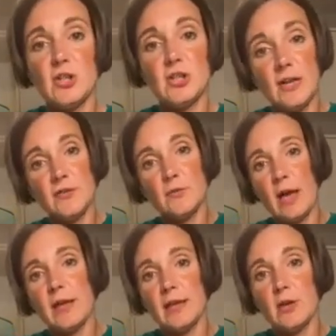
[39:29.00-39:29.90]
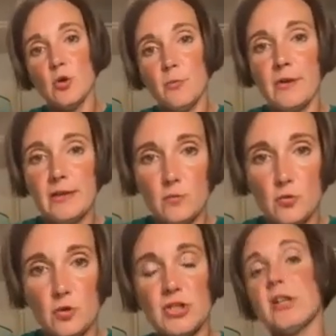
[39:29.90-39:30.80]
have to incorporate the
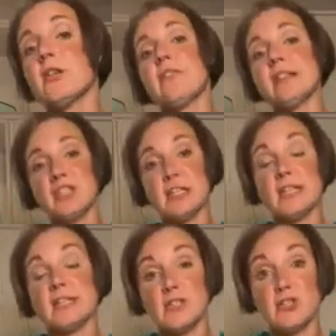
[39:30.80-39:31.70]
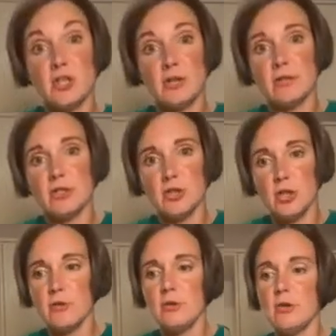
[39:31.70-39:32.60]
water gradually and stir it as you
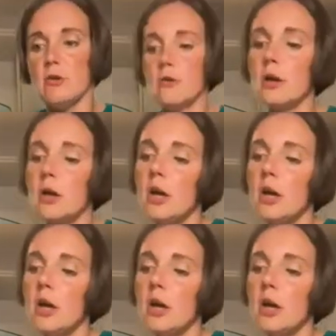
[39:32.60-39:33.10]
go along.